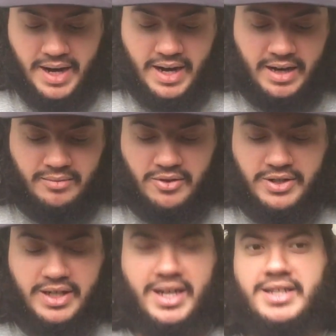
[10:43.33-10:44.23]
Adam Rose,
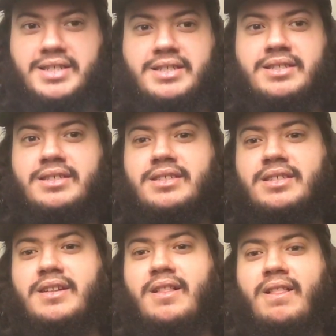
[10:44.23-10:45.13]
I guess.
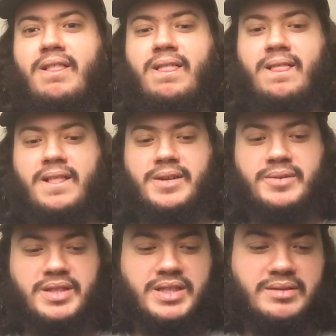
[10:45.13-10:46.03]

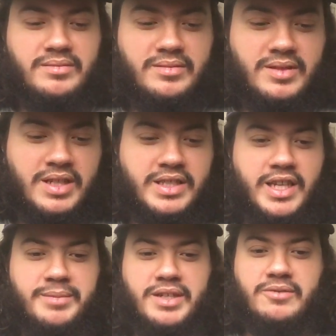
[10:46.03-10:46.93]
His
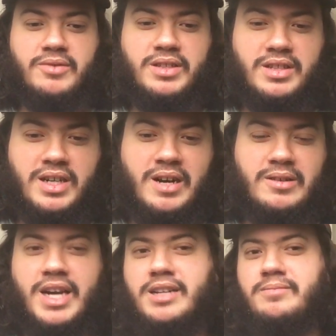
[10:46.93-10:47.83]
gimmick, really, I
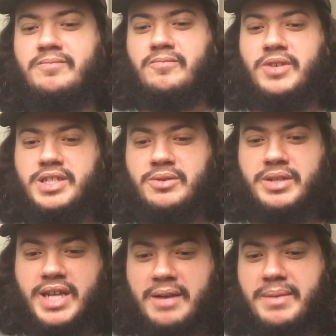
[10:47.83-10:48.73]
kind of wish they would
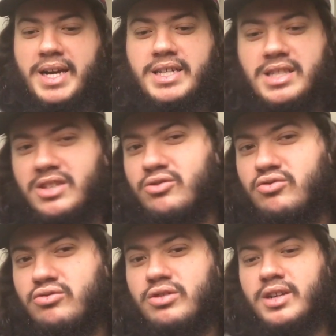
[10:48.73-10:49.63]
have came back as Leo
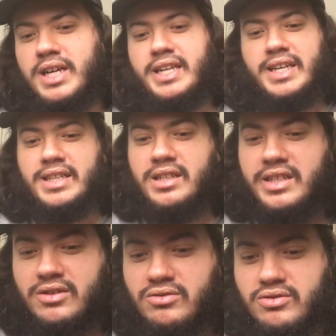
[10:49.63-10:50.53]
Kruger. I kind of liked the
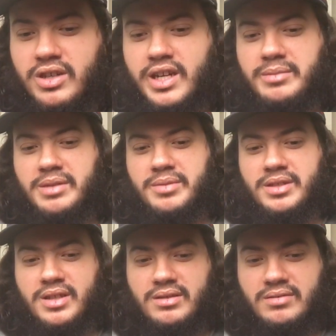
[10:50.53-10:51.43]
Leo Kruger gimmick,
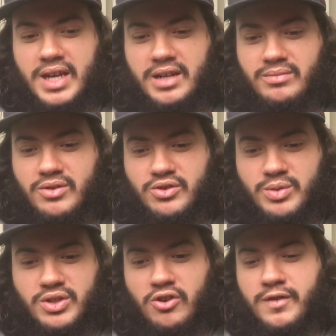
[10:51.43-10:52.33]
but then Adam Rose
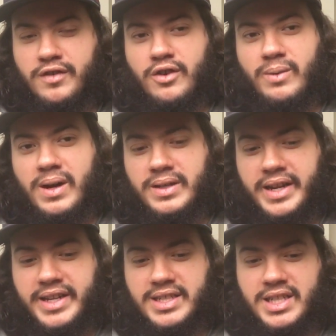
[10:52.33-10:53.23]
was over for a while
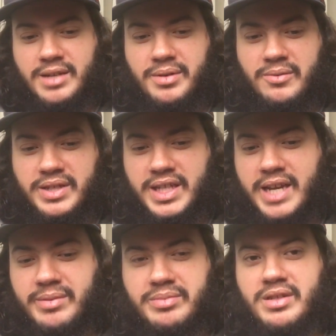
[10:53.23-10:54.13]
in NXT, but when he
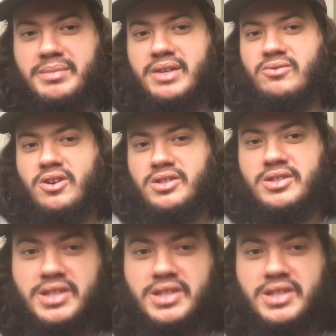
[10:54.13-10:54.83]
came up to the main roster, it